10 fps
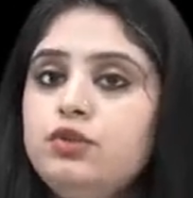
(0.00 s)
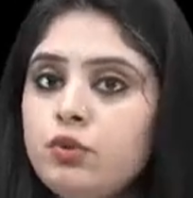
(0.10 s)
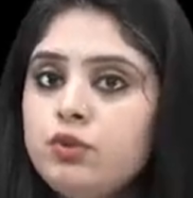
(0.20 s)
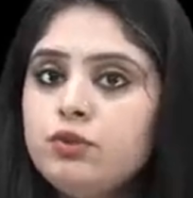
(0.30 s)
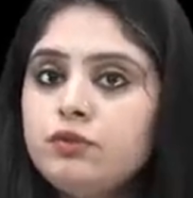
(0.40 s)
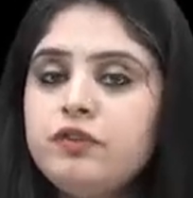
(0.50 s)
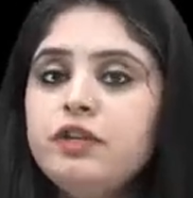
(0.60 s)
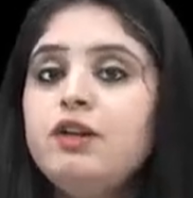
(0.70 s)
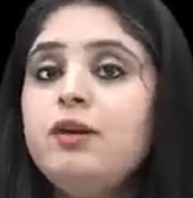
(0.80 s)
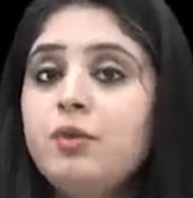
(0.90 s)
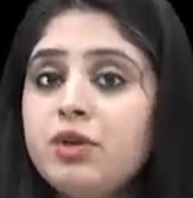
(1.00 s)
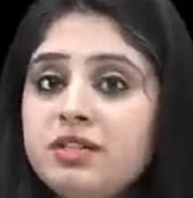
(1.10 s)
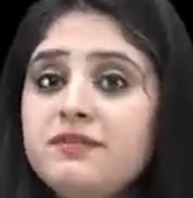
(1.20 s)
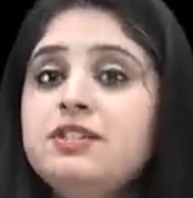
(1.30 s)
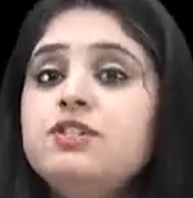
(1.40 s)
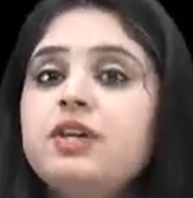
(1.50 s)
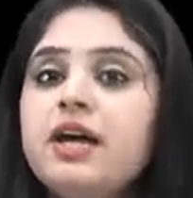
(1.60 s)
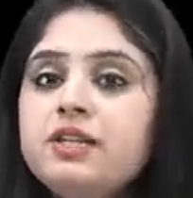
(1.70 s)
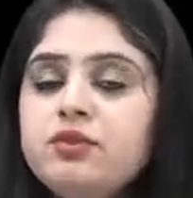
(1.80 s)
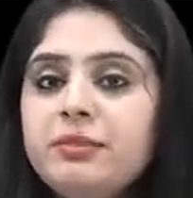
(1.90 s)
don't you feel your body will
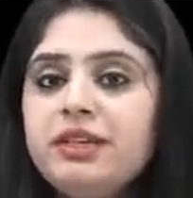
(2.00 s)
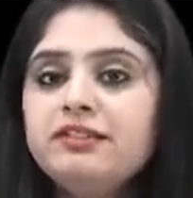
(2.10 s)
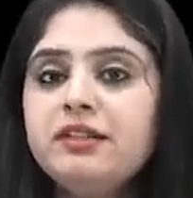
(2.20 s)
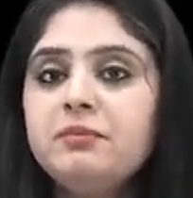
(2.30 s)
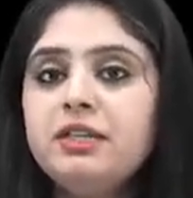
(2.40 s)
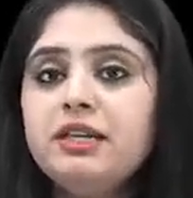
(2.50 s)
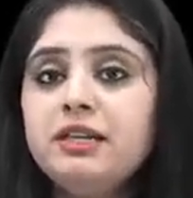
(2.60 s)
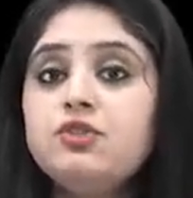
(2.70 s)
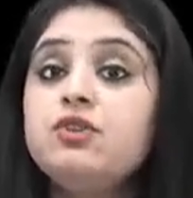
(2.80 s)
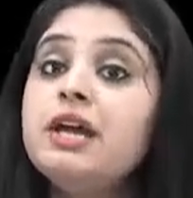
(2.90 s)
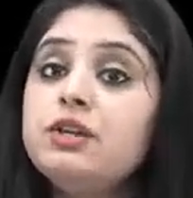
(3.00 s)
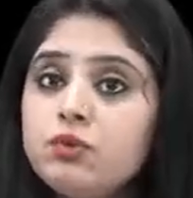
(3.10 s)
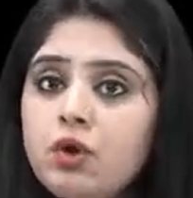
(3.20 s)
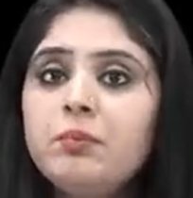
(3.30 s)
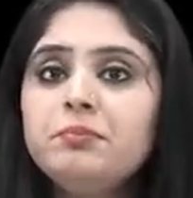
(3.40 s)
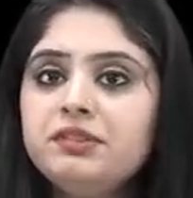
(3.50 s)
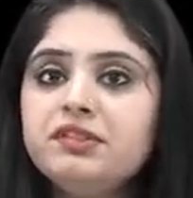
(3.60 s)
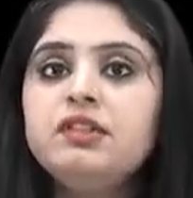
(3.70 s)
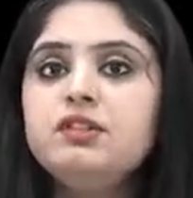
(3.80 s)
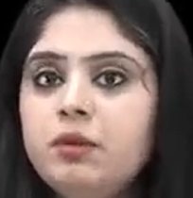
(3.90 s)
try to make something and try to
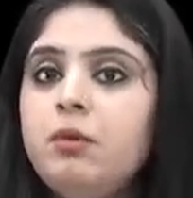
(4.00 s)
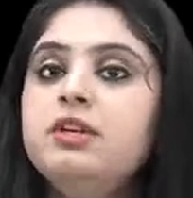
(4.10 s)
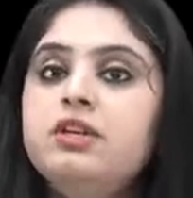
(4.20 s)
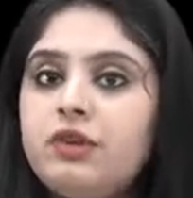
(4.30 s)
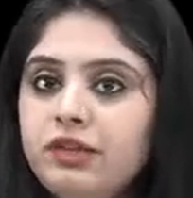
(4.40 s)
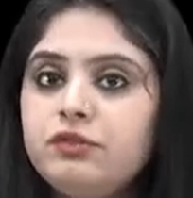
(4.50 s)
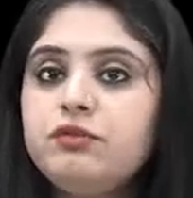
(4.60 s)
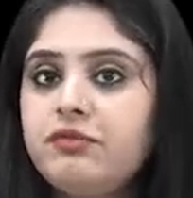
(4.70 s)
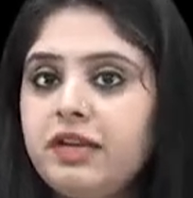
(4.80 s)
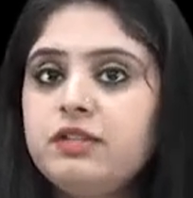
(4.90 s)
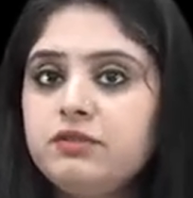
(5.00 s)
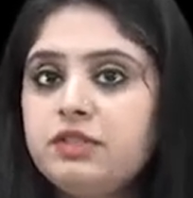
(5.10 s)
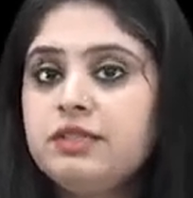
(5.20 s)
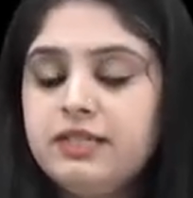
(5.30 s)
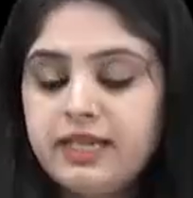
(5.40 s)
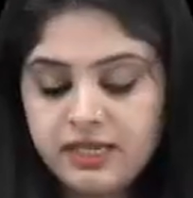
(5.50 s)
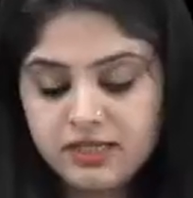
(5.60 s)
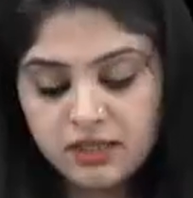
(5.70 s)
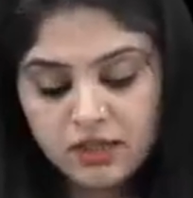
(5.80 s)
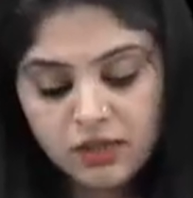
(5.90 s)
compensate? Your body tries to fight till the
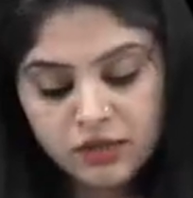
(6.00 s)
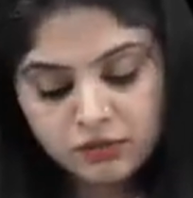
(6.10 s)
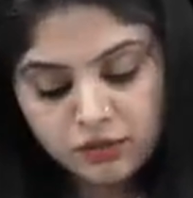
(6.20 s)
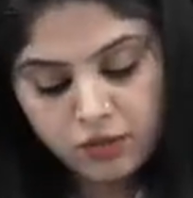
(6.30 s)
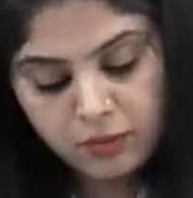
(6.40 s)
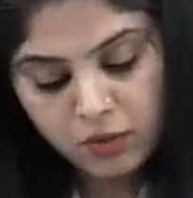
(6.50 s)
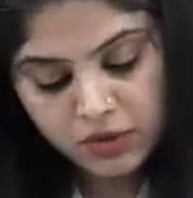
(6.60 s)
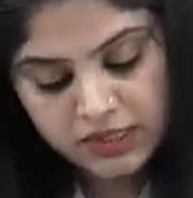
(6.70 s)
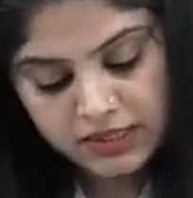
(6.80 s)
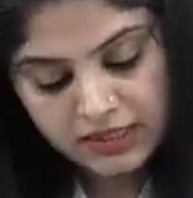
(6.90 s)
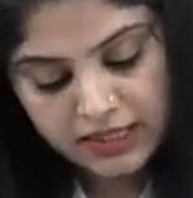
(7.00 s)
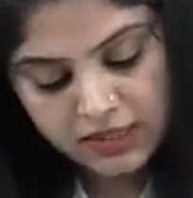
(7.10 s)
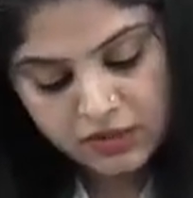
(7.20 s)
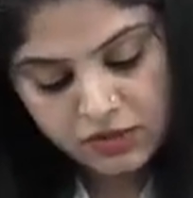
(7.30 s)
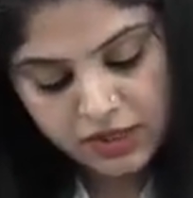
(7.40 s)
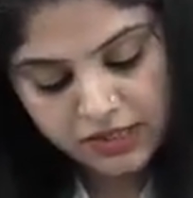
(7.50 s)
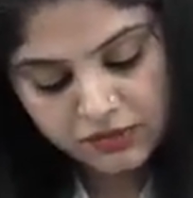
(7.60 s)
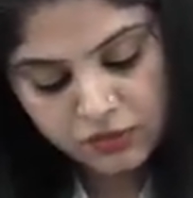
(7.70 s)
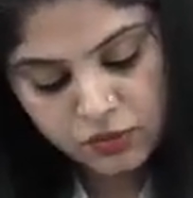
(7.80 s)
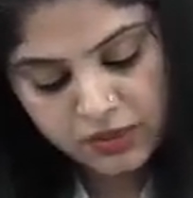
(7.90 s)
end. So your body then
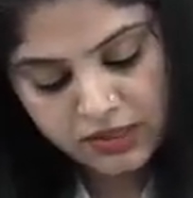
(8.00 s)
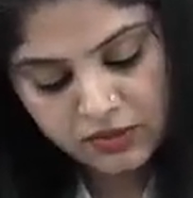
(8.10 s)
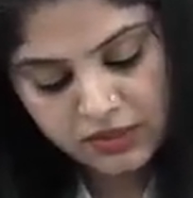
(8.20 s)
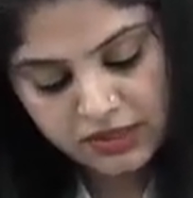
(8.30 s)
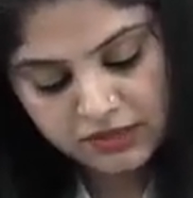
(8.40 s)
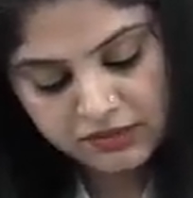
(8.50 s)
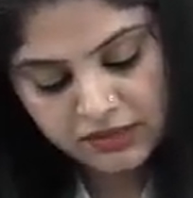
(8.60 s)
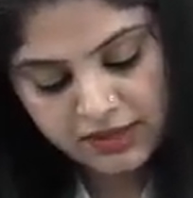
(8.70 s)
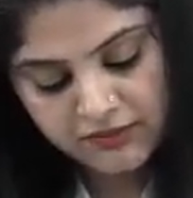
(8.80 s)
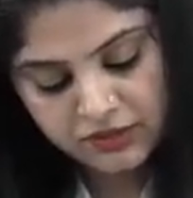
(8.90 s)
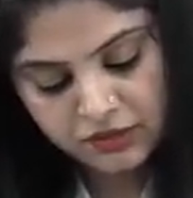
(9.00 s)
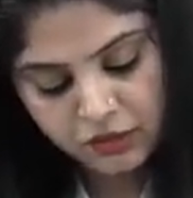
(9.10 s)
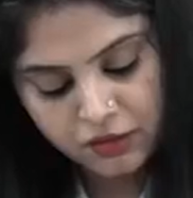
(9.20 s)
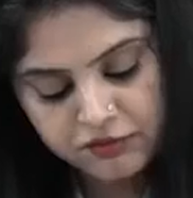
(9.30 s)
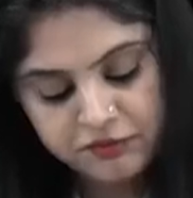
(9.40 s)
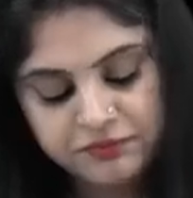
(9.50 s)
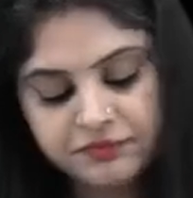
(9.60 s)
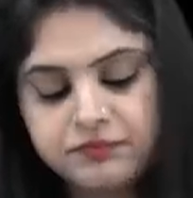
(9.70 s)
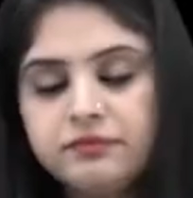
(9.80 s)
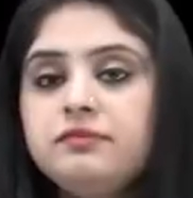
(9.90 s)
tries to increase the levels of
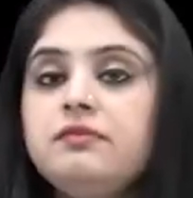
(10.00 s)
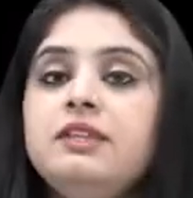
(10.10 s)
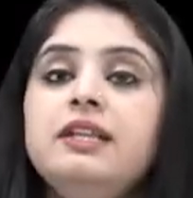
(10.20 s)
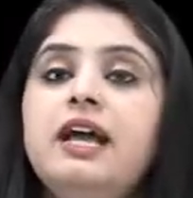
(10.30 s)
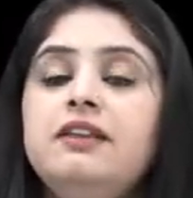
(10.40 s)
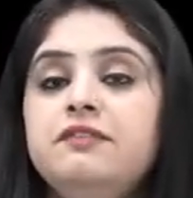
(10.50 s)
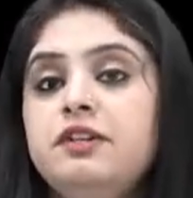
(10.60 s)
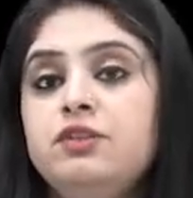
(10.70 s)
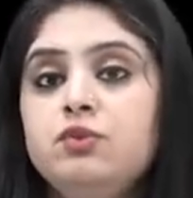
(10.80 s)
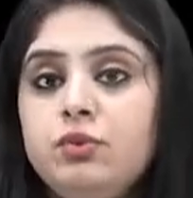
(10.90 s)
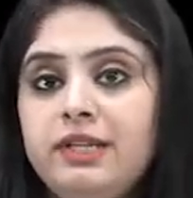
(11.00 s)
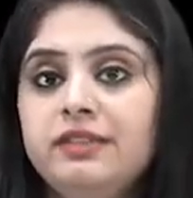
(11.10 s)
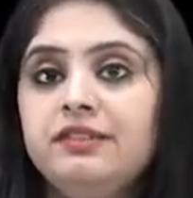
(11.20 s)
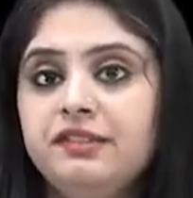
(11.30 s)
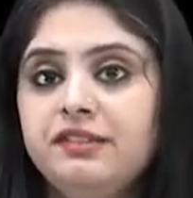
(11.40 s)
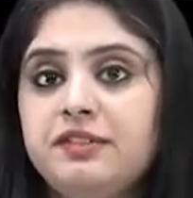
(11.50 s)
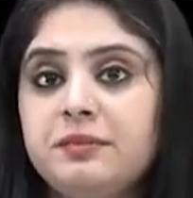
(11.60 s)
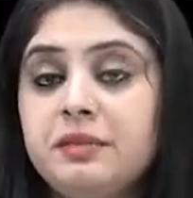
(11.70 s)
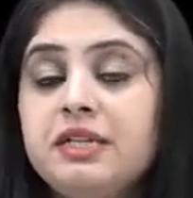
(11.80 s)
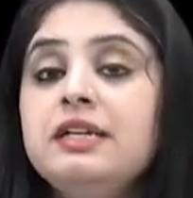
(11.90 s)
alpha-2 in the
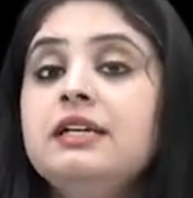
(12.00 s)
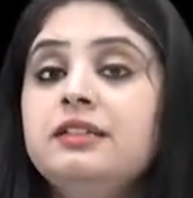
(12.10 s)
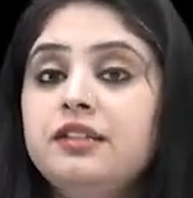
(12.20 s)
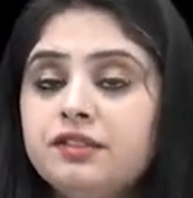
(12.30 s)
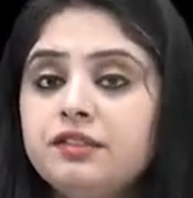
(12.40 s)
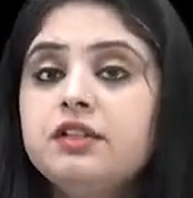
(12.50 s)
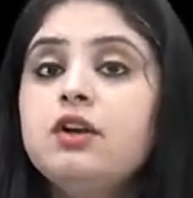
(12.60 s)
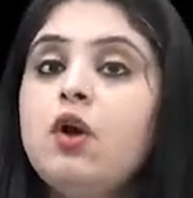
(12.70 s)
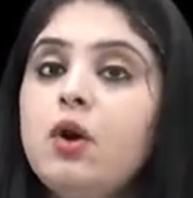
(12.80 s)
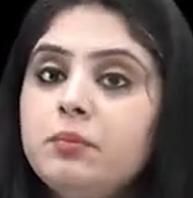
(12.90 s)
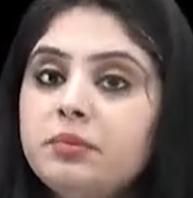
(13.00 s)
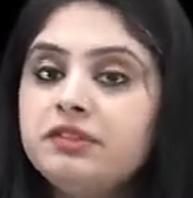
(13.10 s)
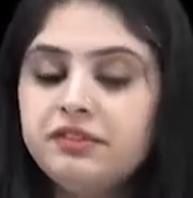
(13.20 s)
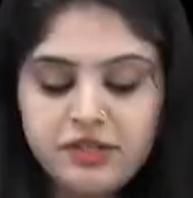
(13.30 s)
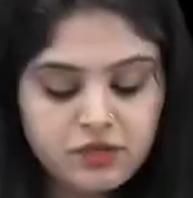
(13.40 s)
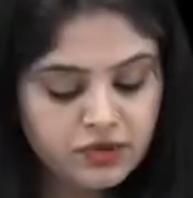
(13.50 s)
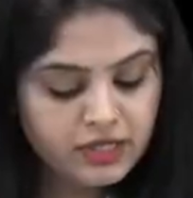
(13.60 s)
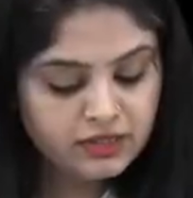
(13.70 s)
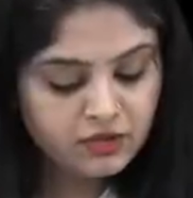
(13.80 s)
system. This is a compensatory